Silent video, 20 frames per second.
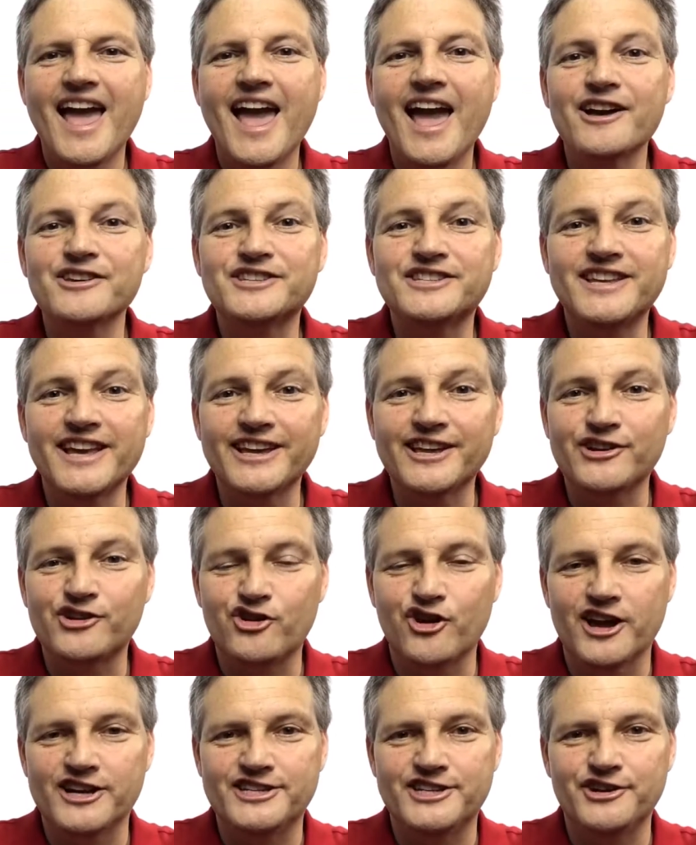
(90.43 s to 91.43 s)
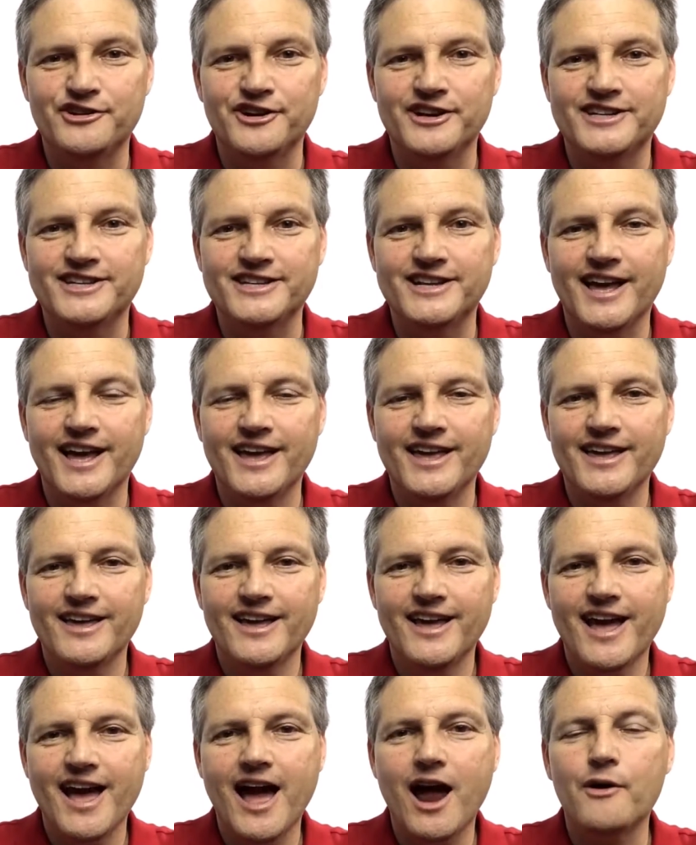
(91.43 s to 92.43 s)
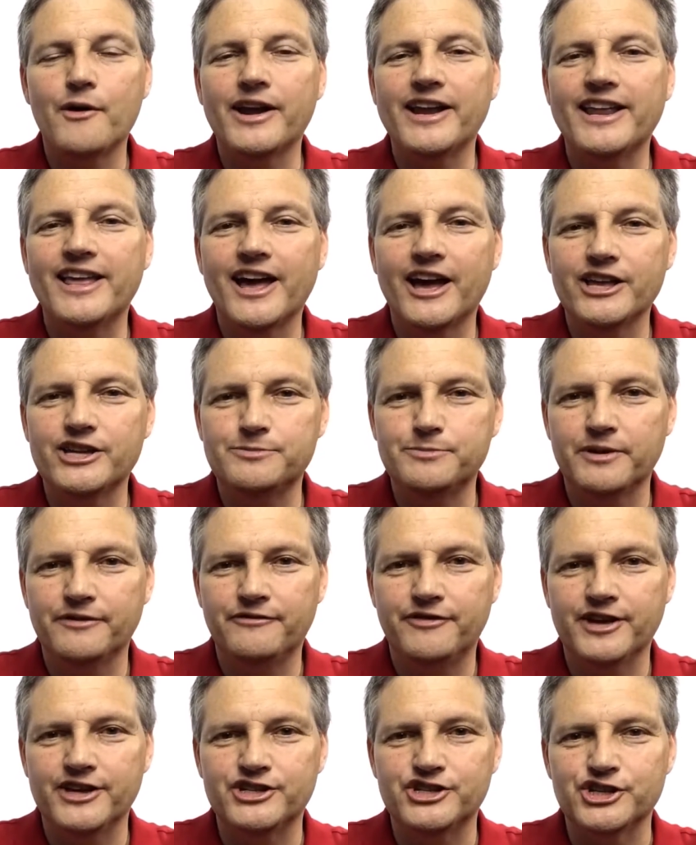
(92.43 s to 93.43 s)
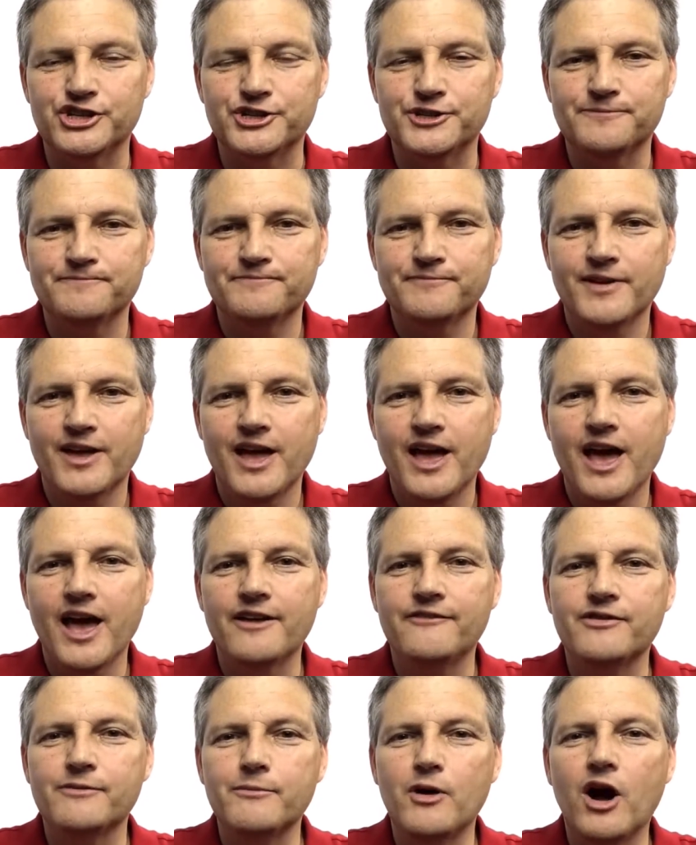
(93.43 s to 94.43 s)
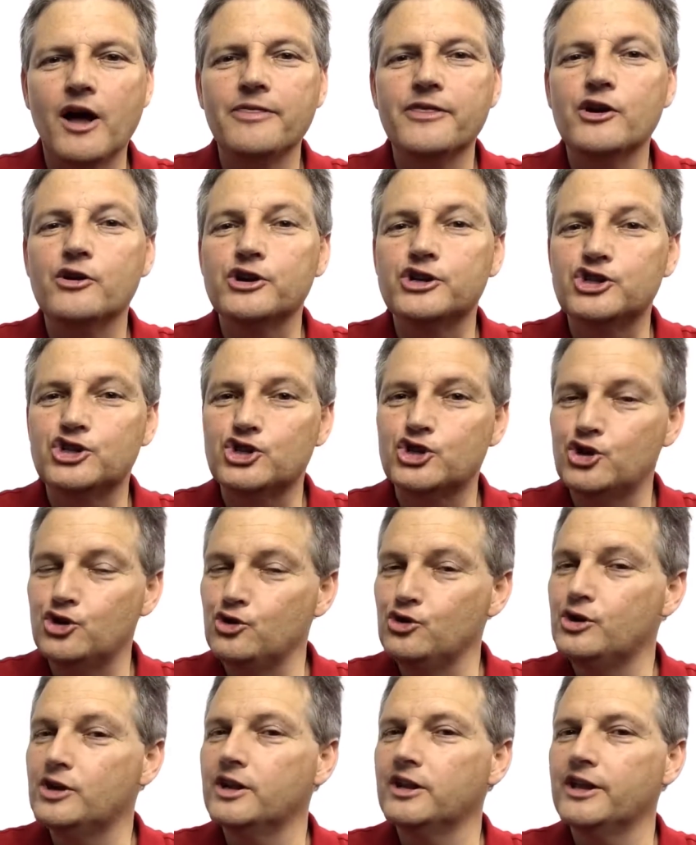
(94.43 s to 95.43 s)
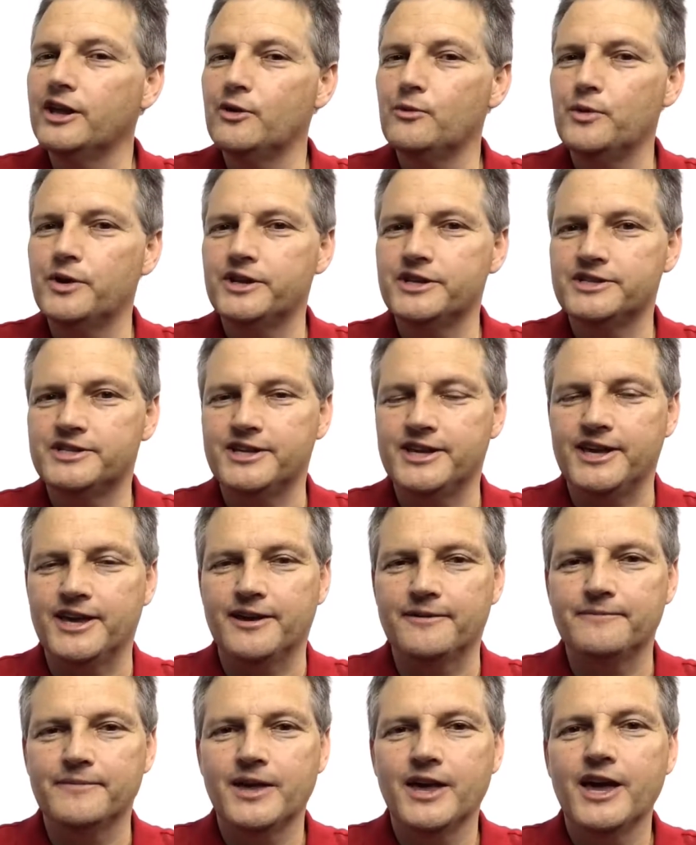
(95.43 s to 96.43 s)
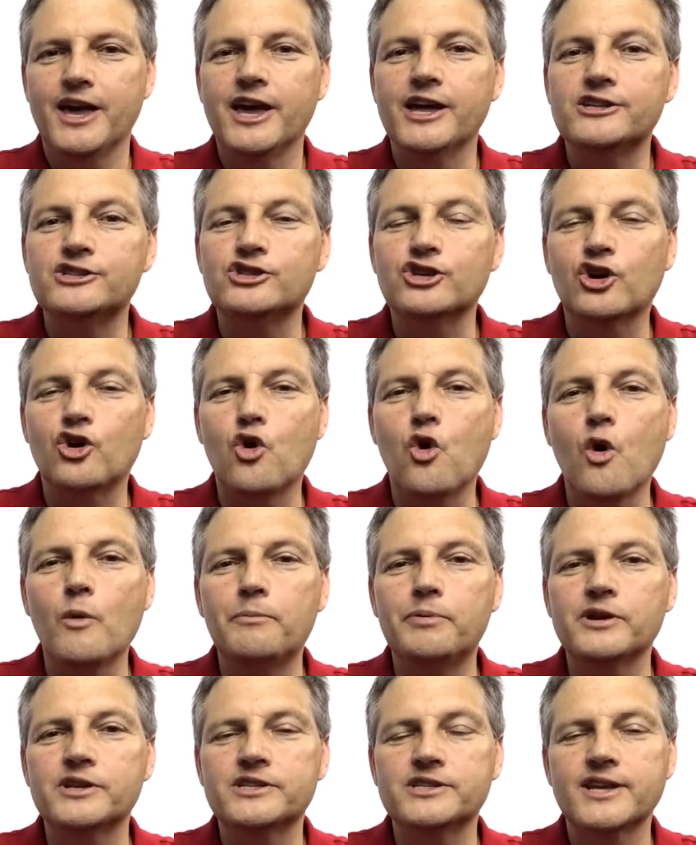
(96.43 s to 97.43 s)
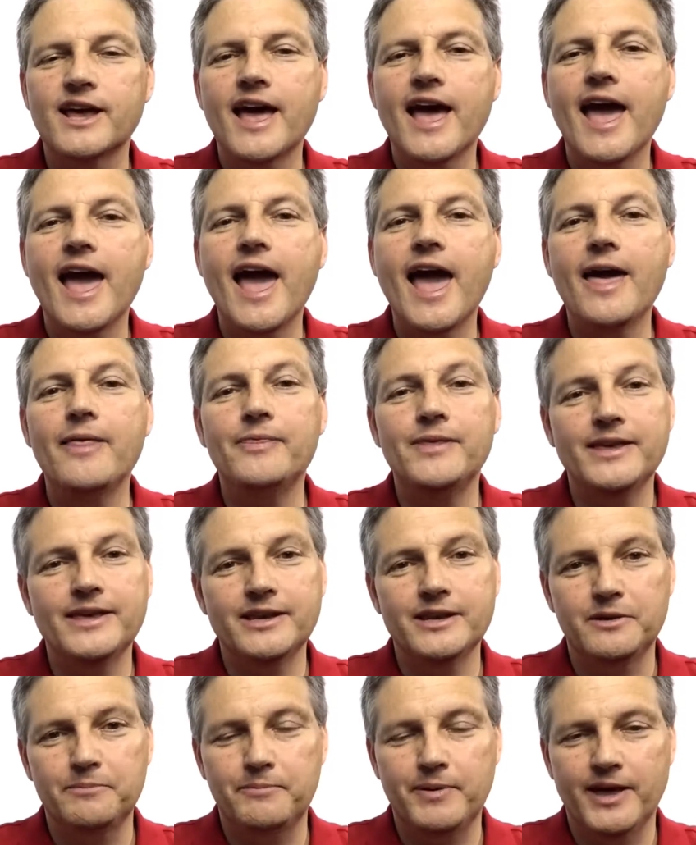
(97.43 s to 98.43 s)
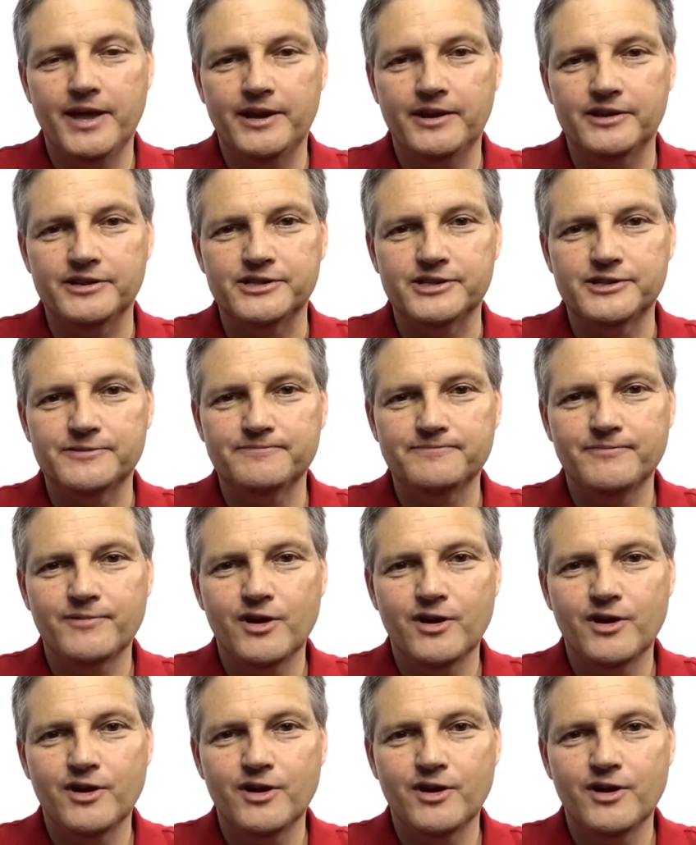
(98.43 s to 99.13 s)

Our second criteria today are engagement features. And for mine, there are 2 clear winners here. It's the corporates and the independents.